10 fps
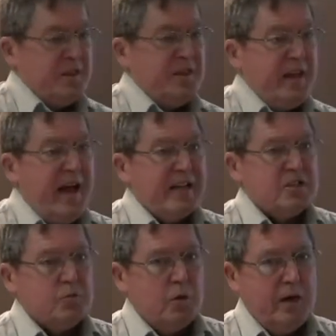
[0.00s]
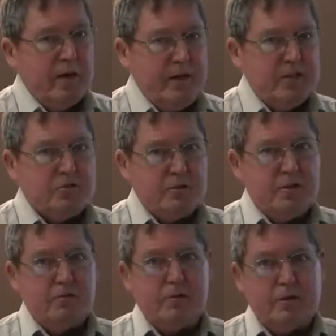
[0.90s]
That's where
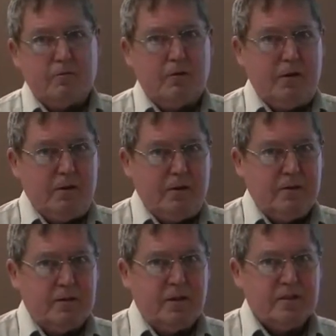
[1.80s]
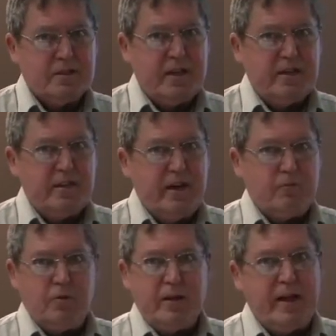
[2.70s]
Israel went wrong because they
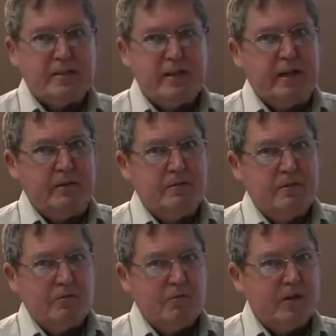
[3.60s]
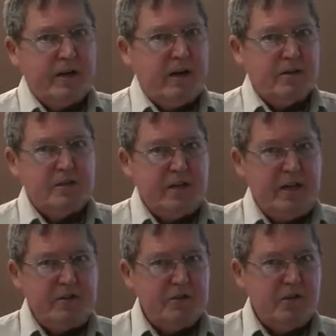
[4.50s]
thought, well, that's it. We're
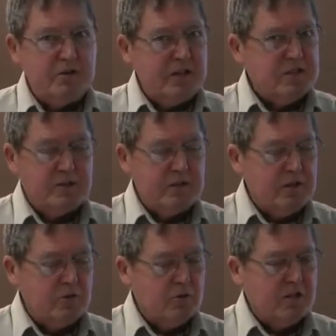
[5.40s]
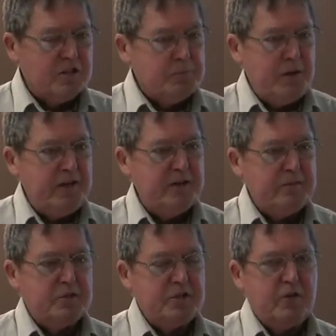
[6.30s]
guaranteed. You know, doesn't the Lord has painted
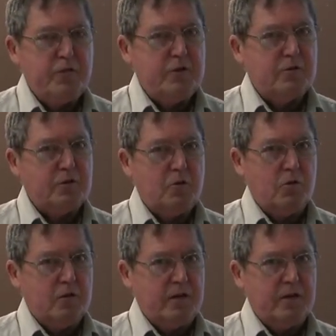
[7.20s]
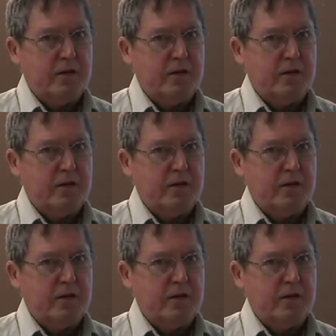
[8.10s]
himself into a corner here.